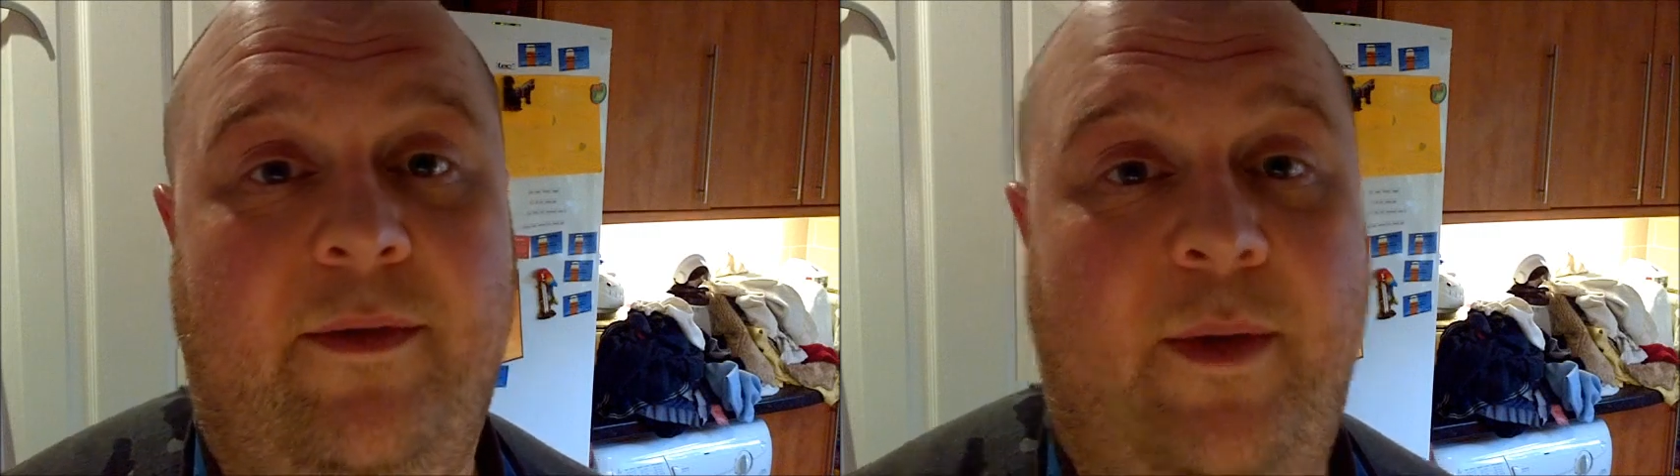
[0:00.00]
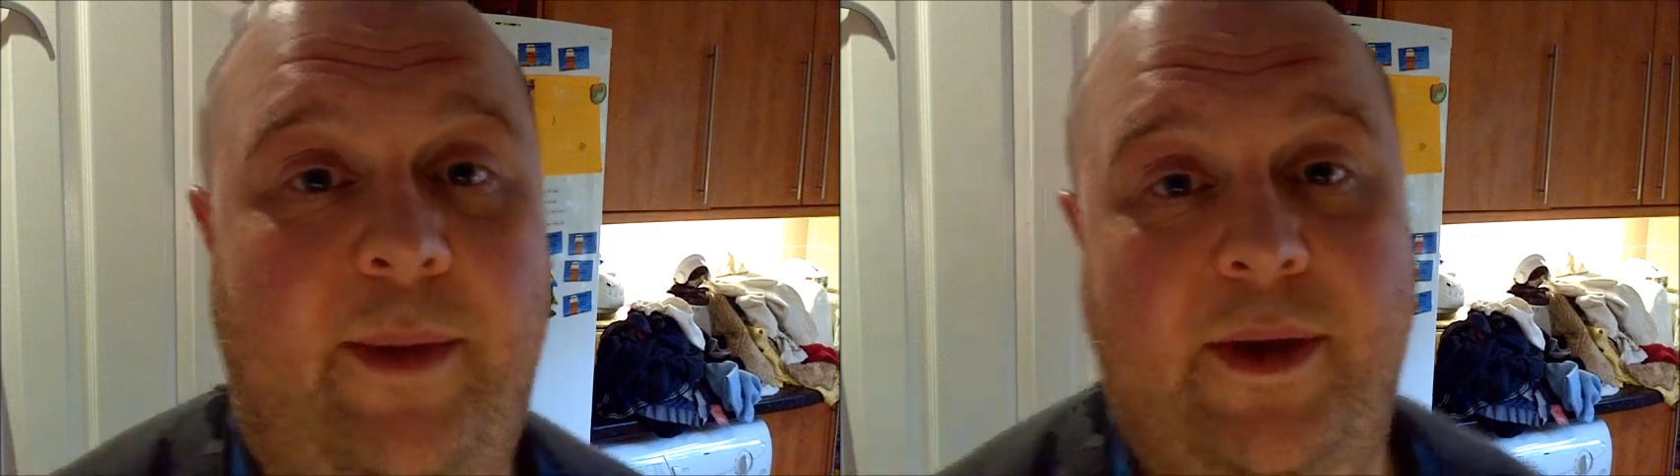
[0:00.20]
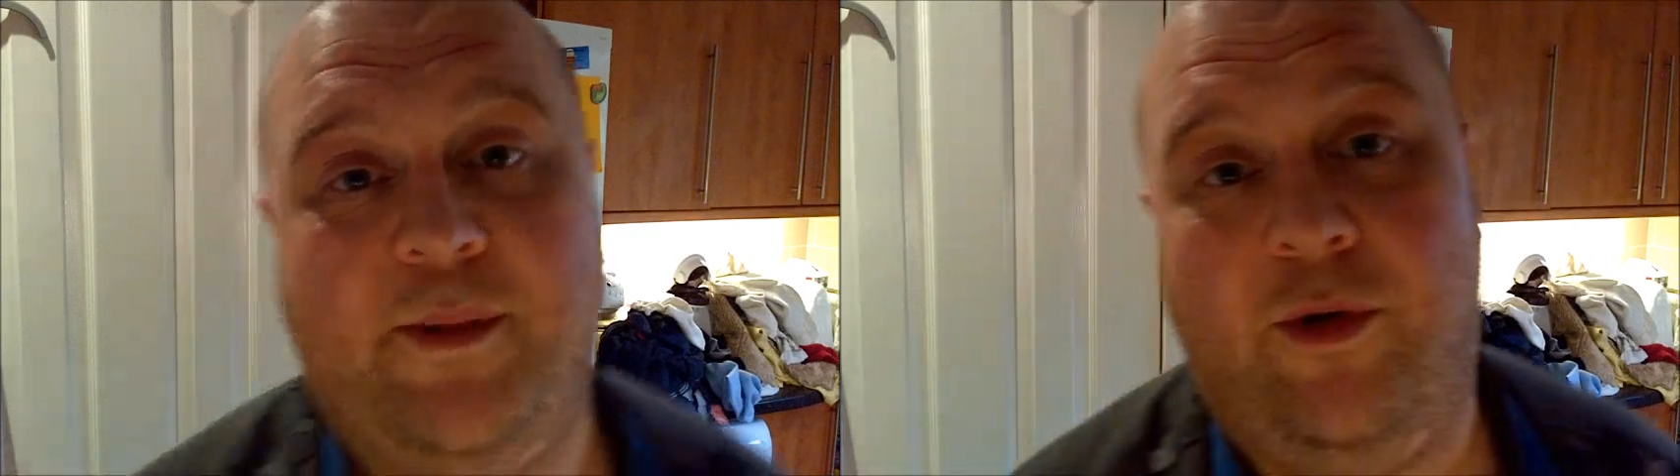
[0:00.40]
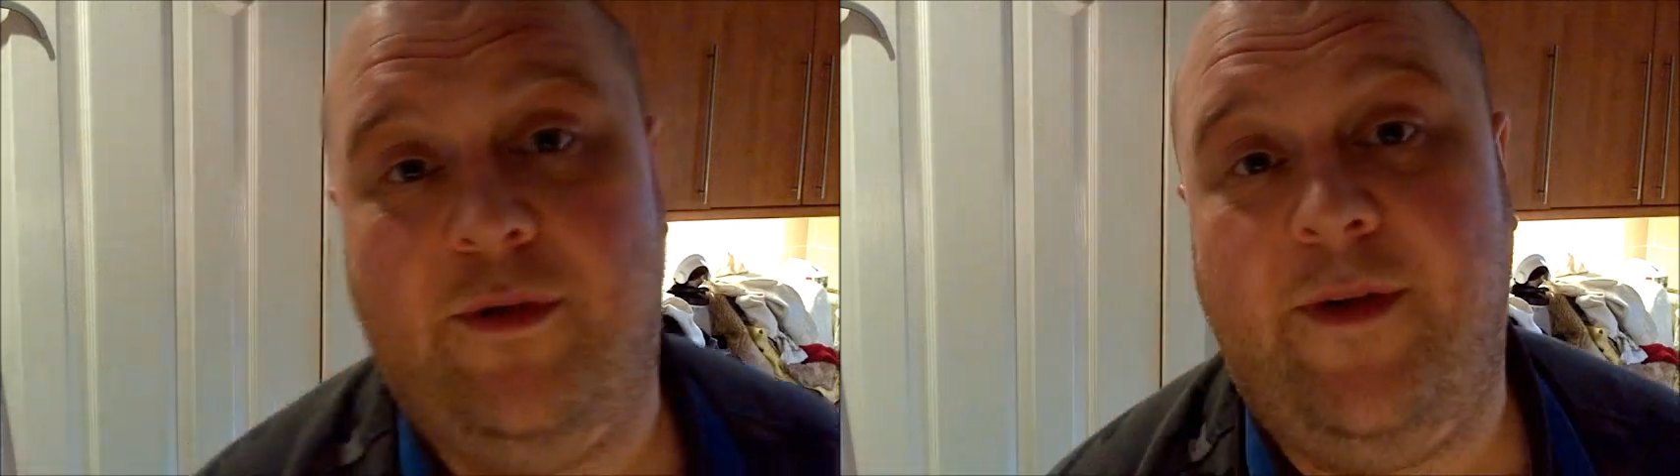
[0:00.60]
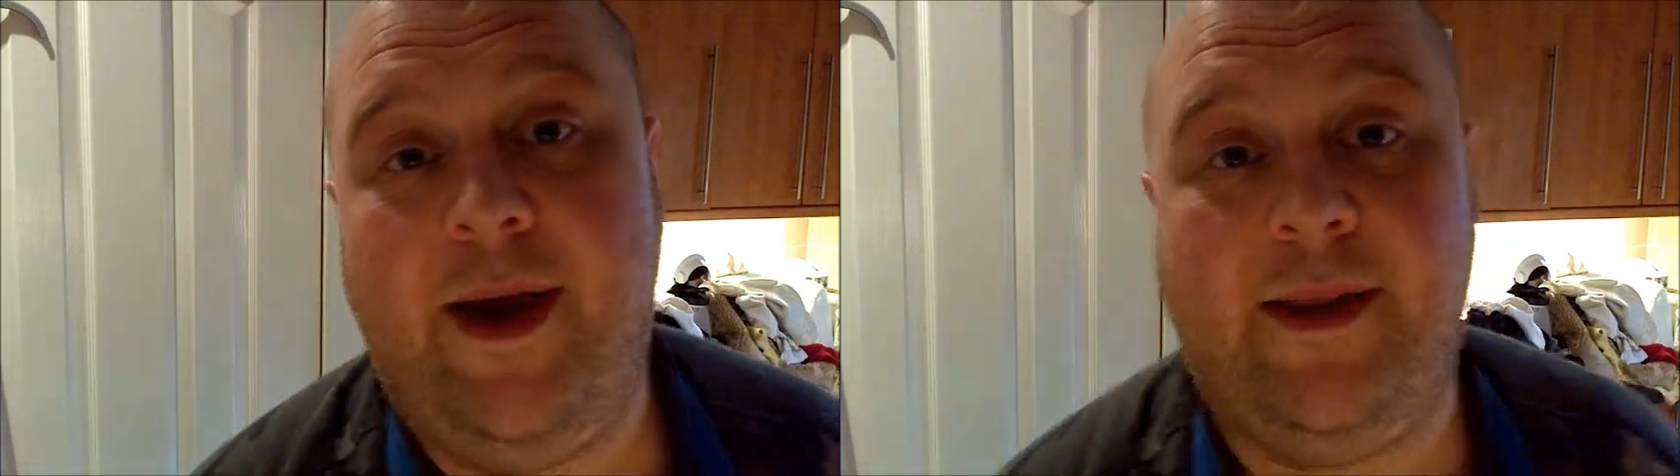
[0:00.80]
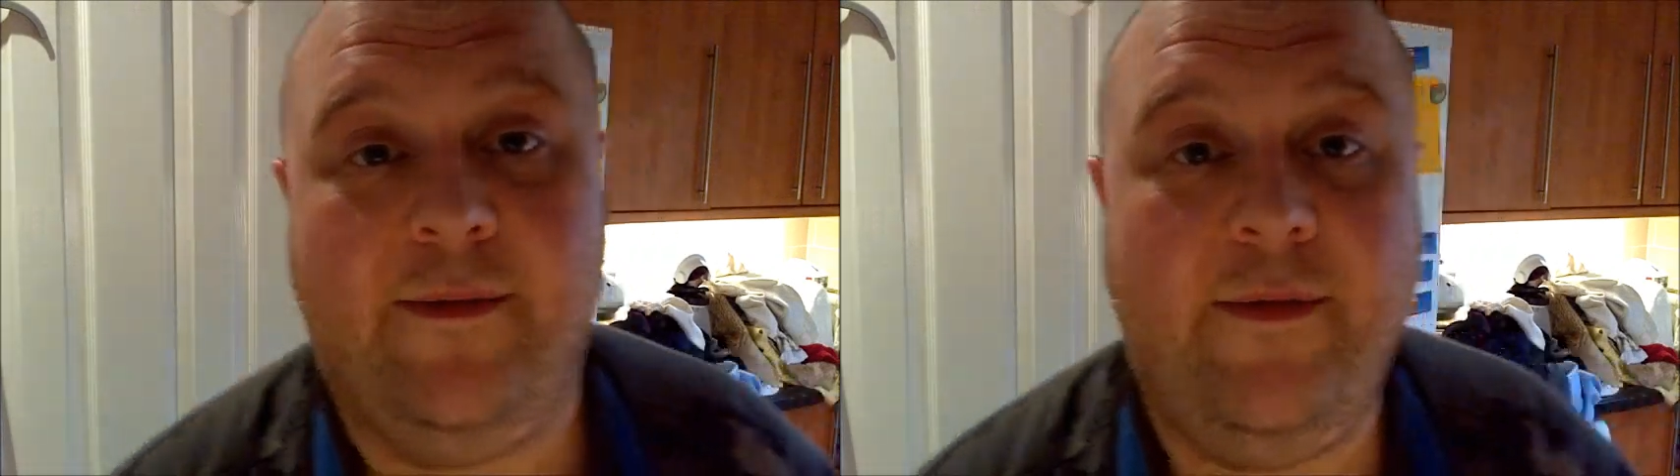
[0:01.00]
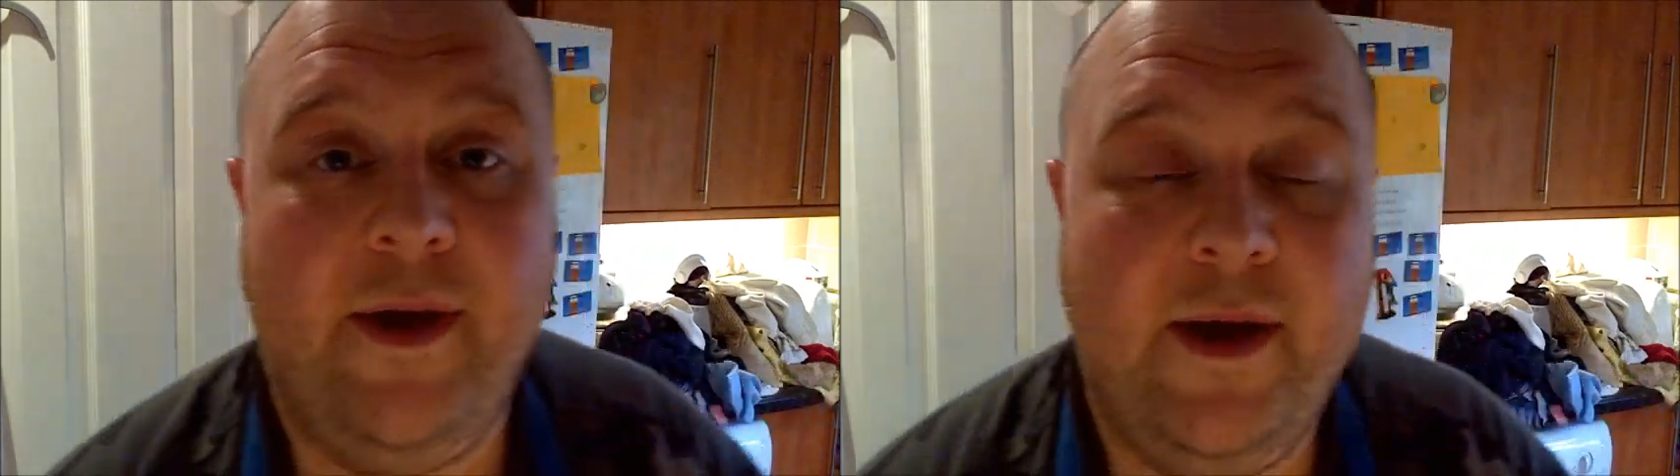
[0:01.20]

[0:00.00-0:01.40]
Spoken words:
and maybe it's more effective.